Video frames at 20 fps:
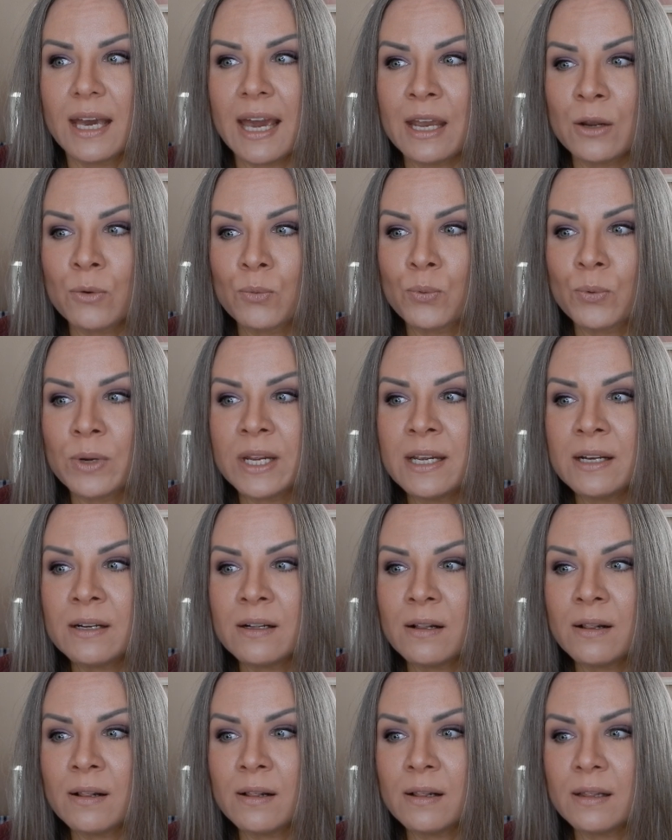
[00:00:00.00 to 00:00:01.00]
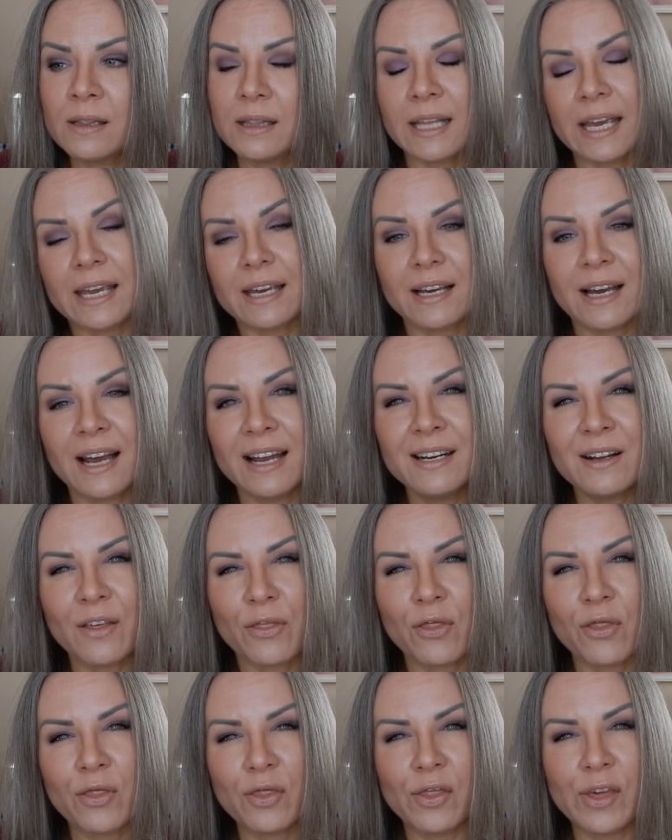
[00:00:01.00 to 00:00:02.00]
a real like kind of
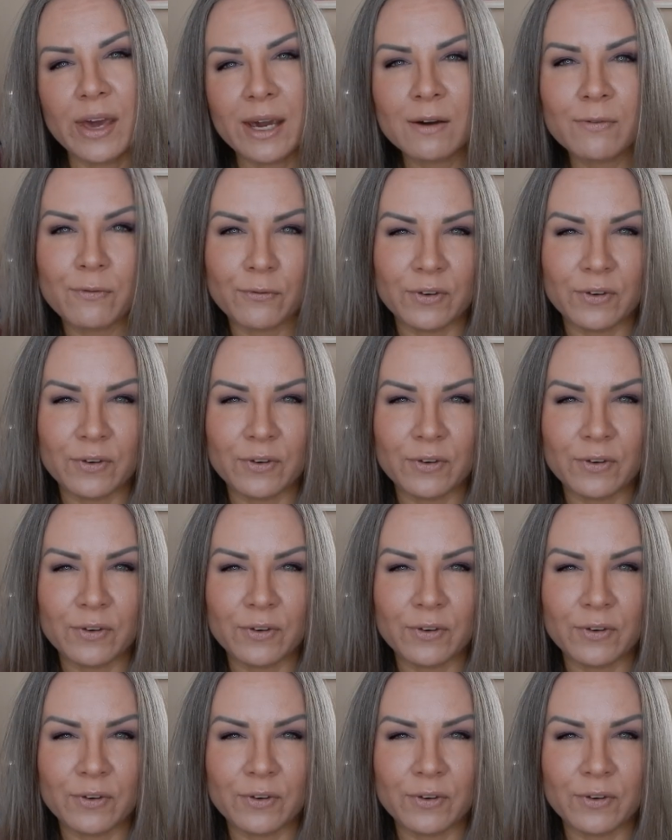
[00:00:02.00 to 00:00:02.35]
thick